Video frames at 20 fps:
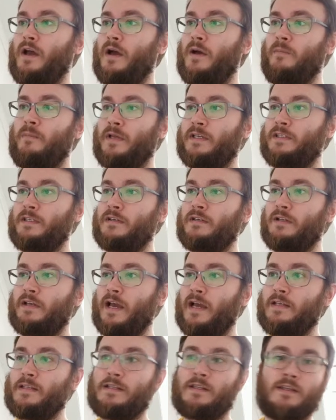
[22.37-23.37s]
Basically
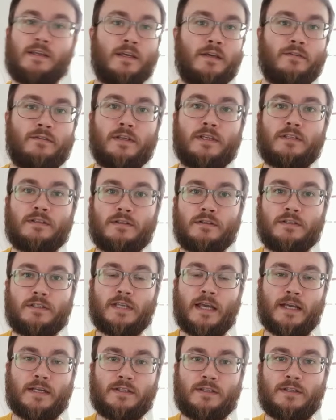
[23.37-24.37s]
I think of this little
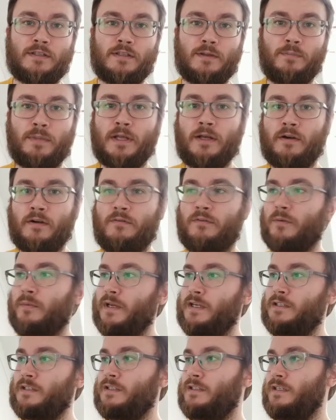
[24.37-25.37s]
section, the player
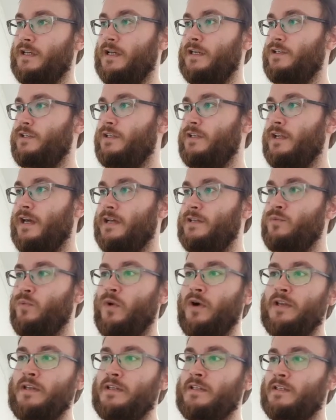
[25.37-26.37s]
information section, as
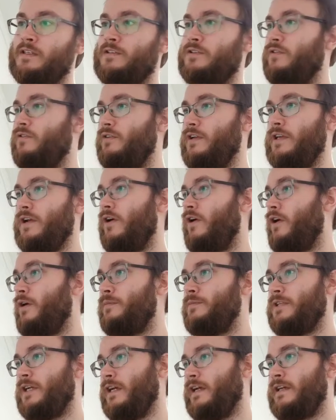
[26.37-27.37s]
one discrete
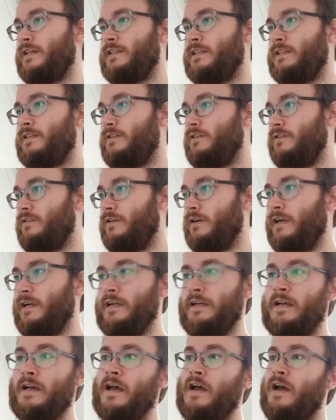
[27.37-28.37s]
object,
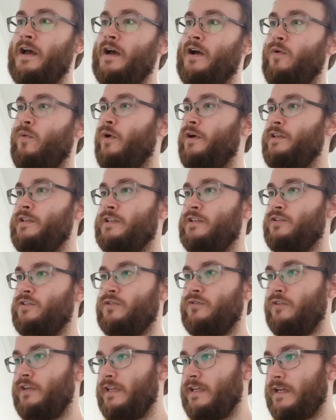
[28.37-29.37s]
right? One
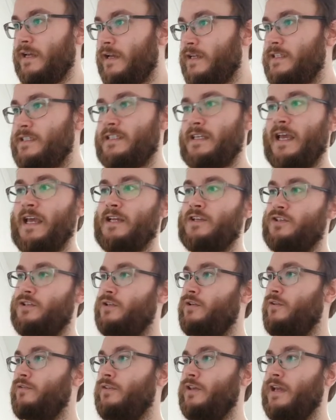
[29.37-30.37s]
discrete
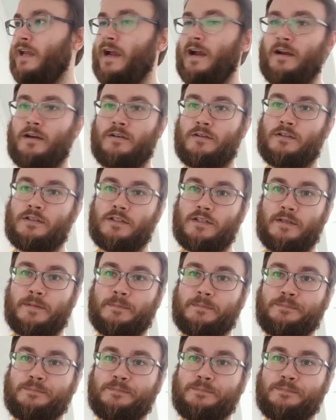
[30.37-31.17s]
section of the character sheet.